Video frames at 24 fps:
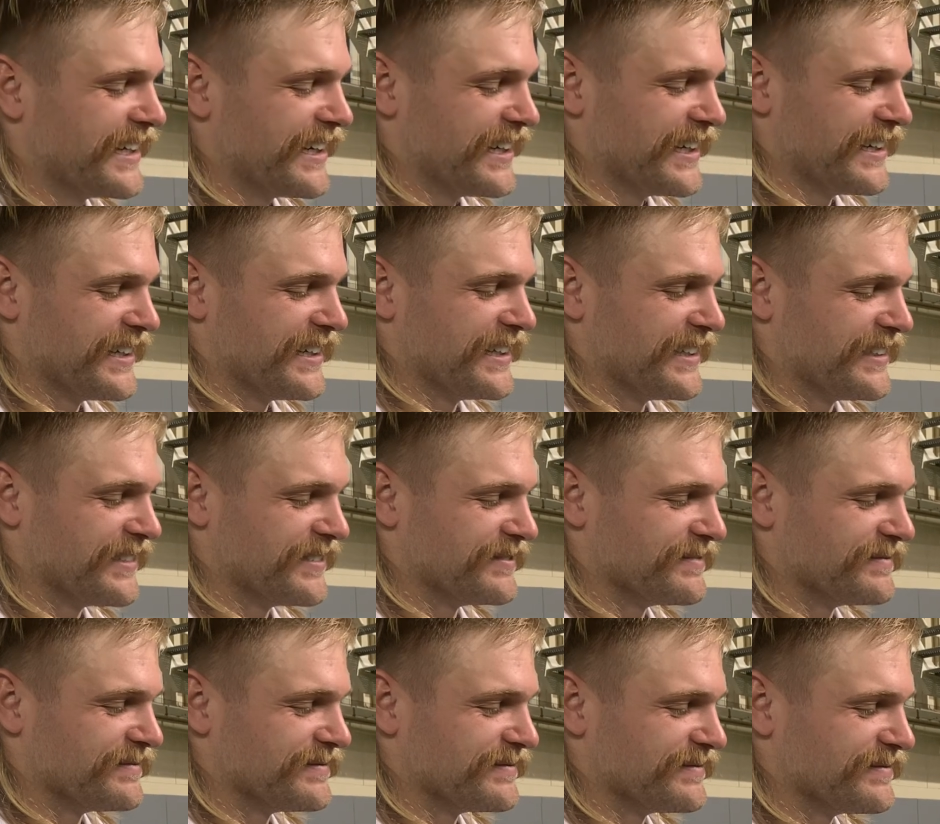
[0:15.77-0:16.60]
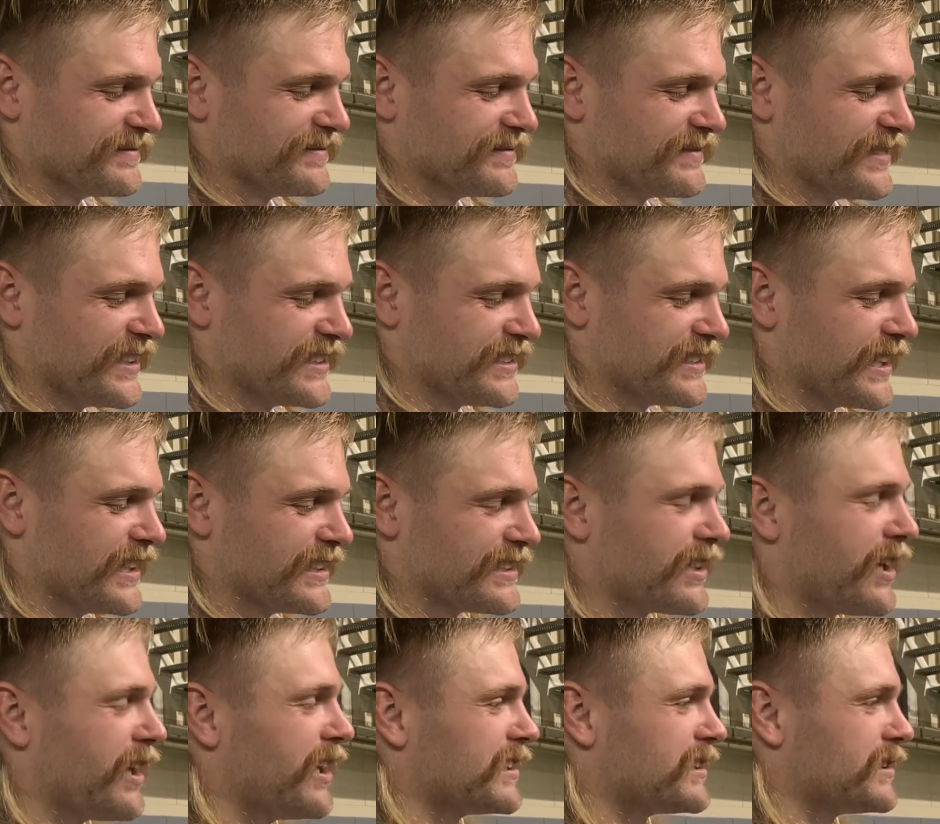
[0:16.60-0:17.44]
Uh, it's
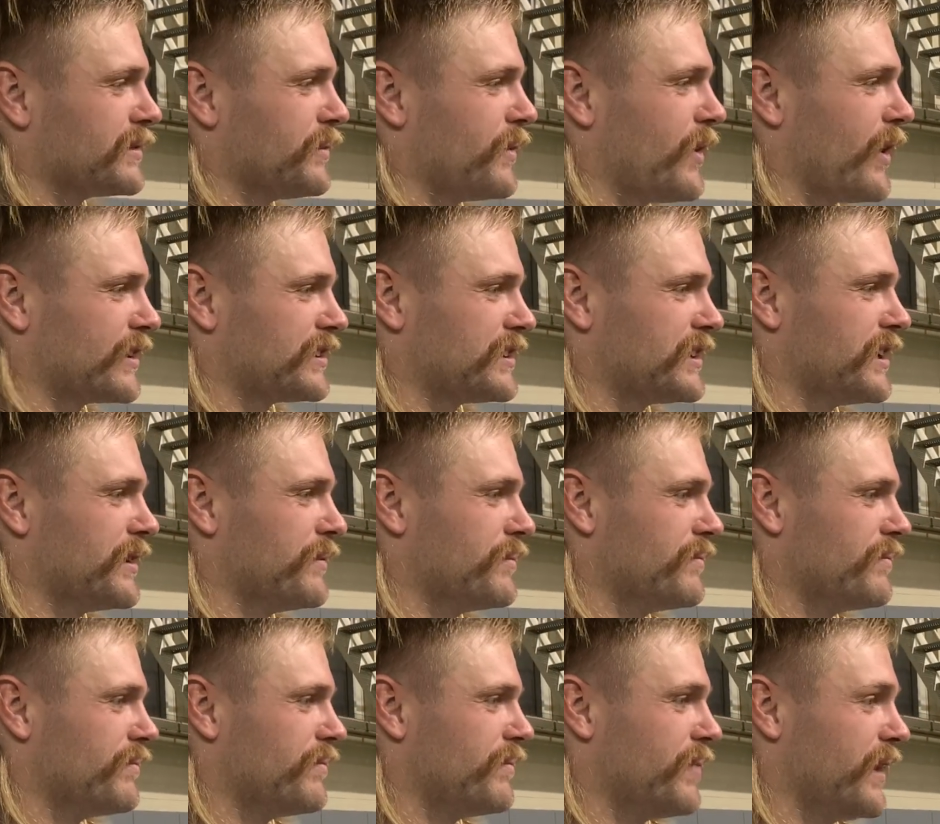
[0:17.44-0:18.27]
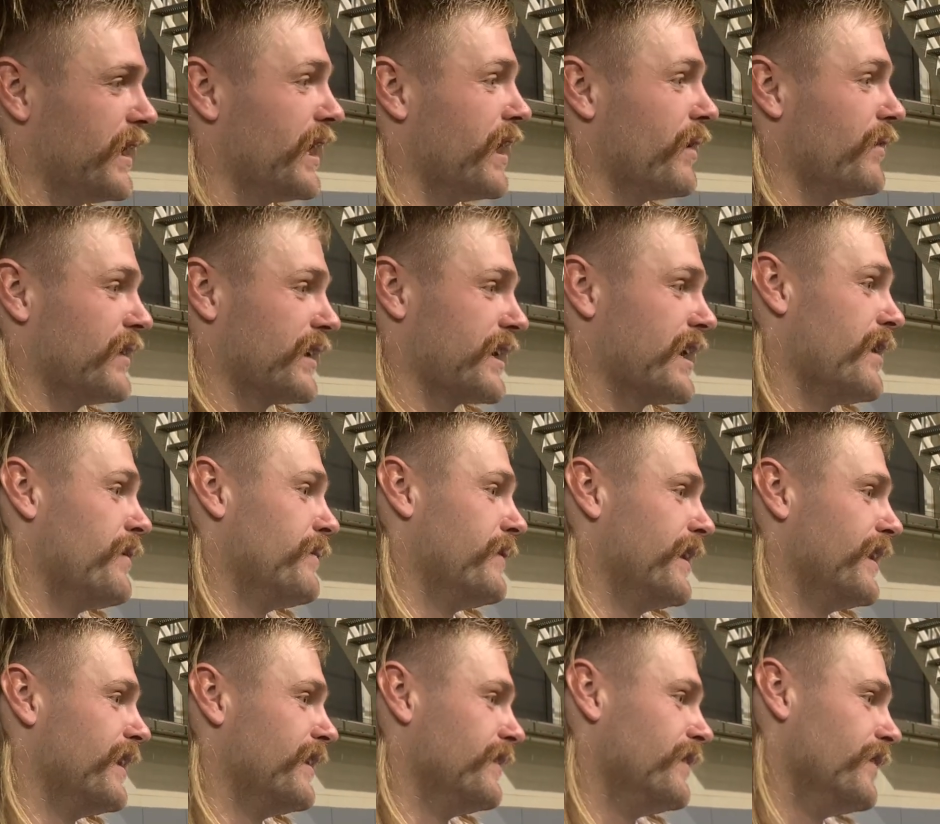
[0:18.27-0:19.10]
it's awesome watching him being able to come
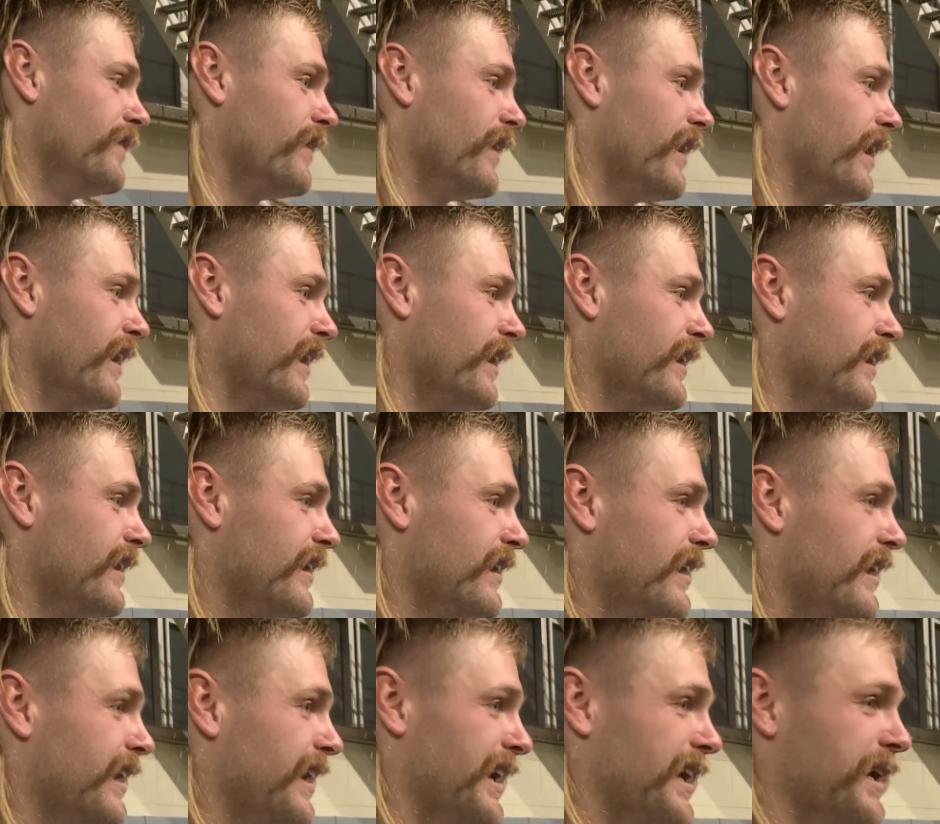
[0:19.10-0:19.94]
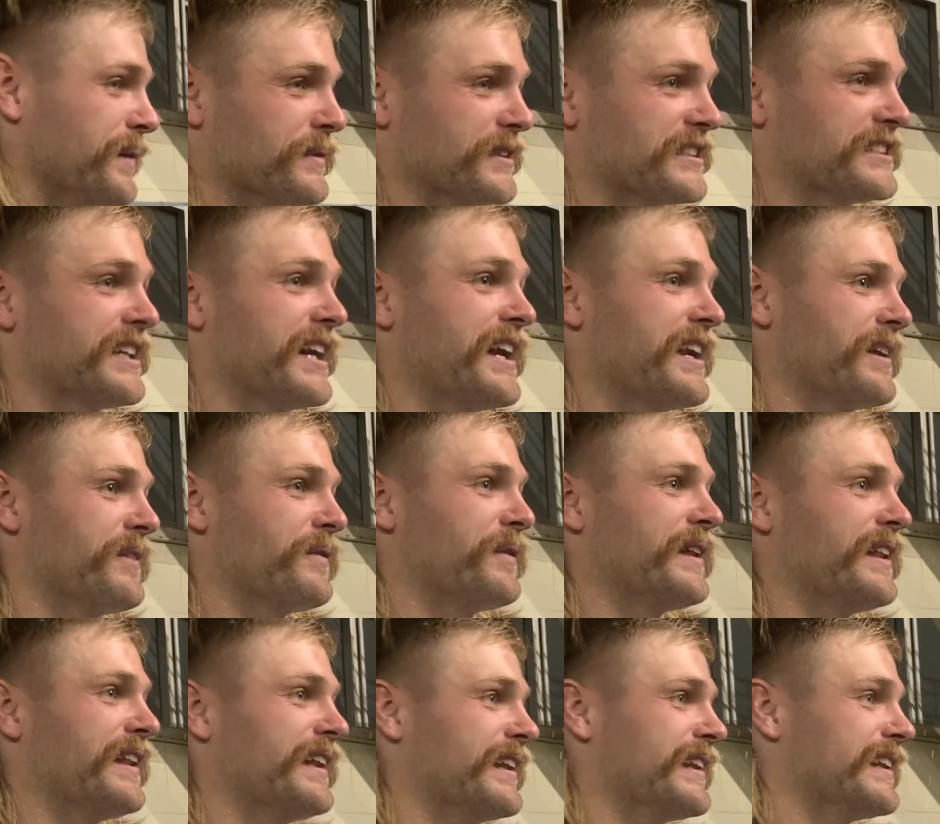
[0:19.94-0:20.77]
in and do that, and I'm excited
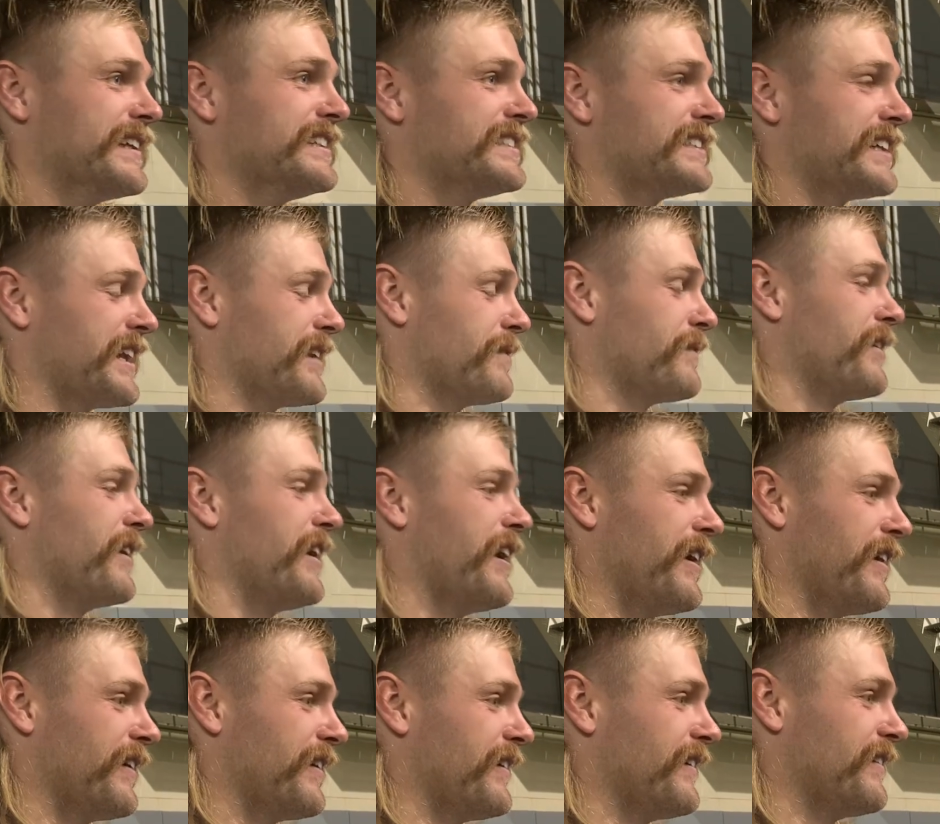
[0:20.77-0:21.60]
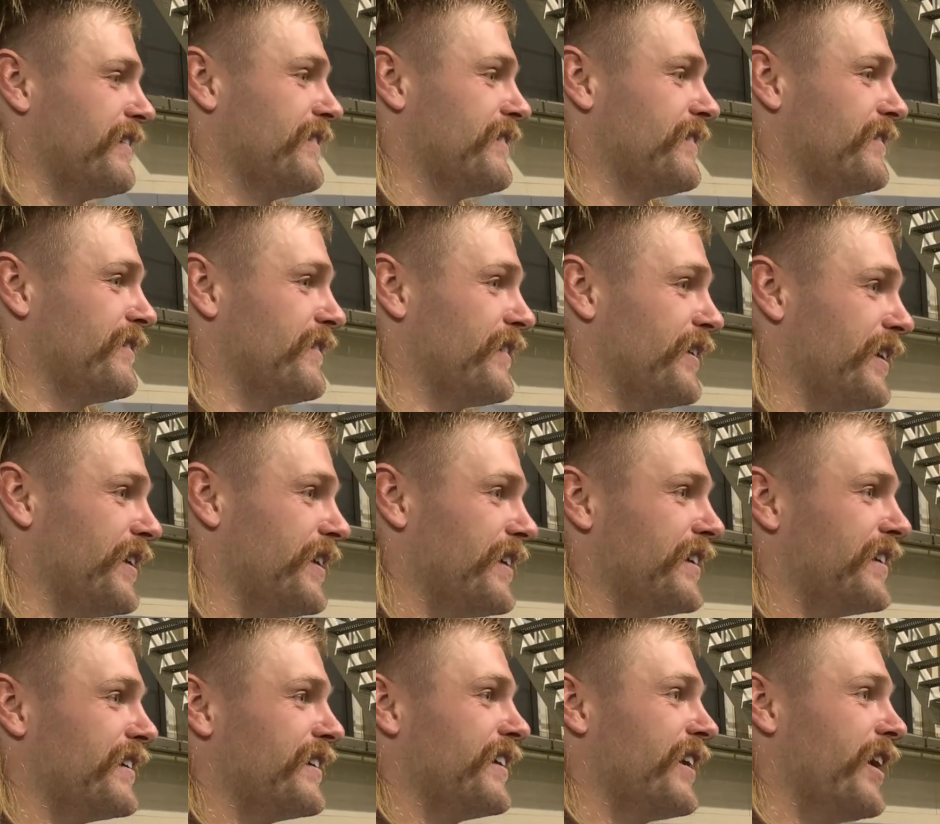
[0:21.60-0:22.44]
we at least get him around for
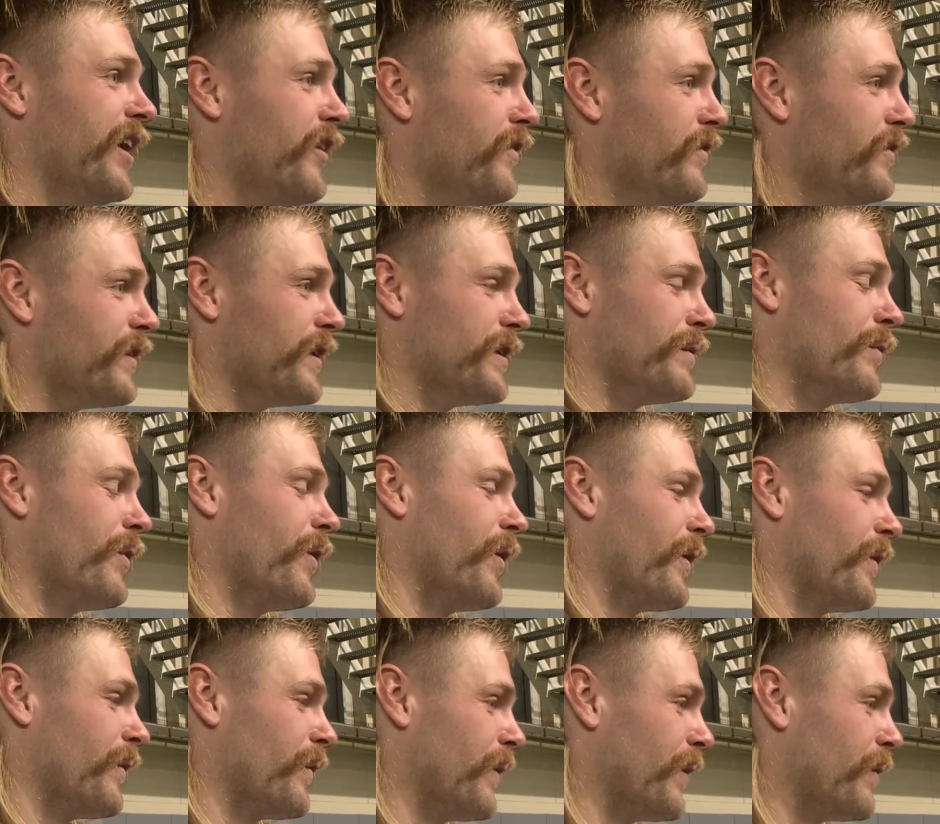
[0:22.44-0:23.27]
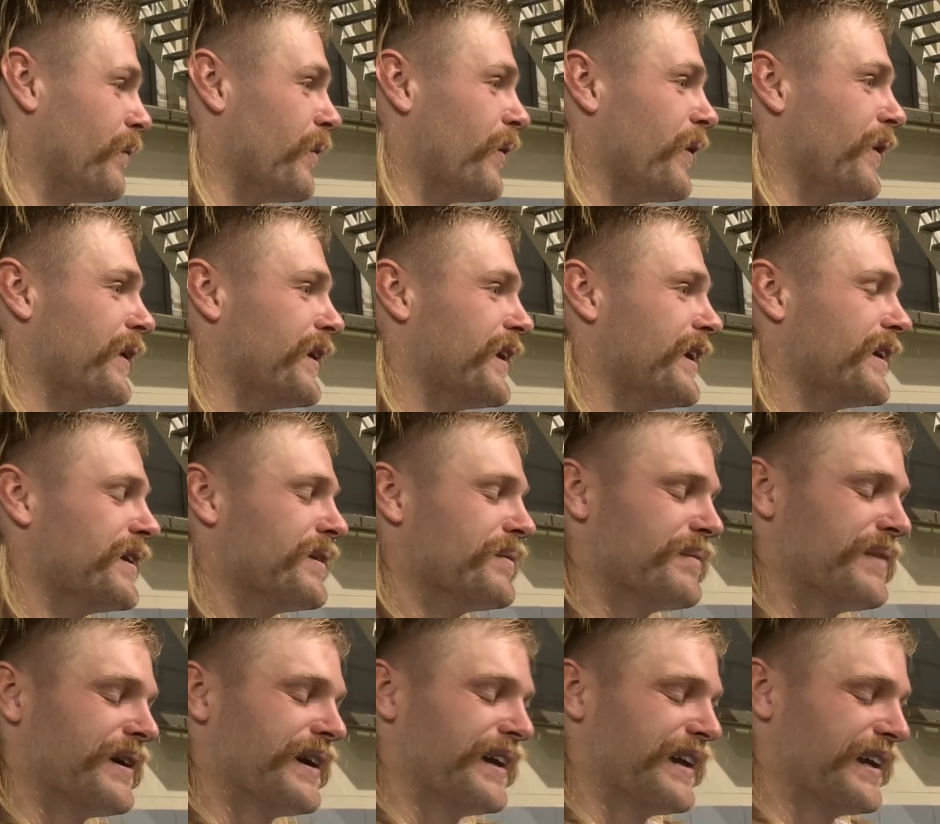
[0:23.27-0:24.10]
hopefully more than one more year,
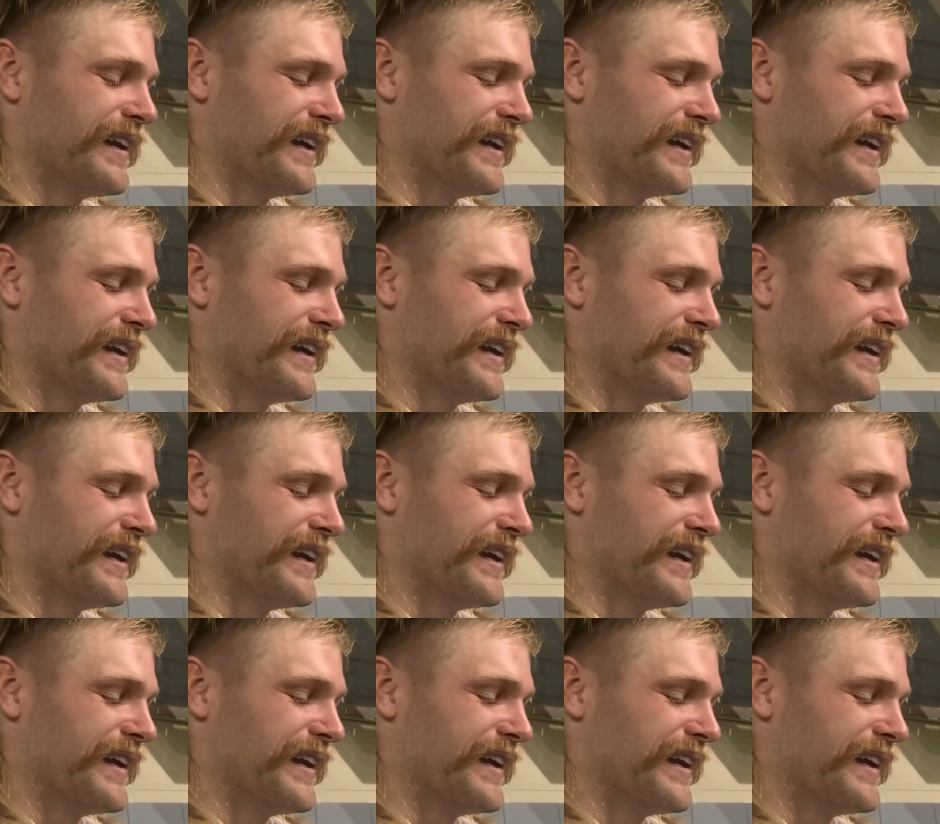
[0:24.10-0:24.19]
but.